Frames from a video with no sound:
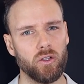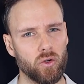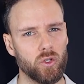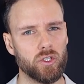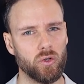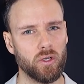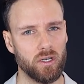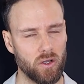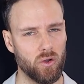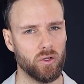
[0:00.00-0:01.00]
you're also going
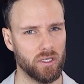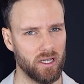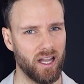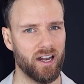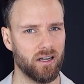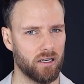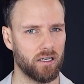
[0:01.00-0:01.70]
to cause a lot of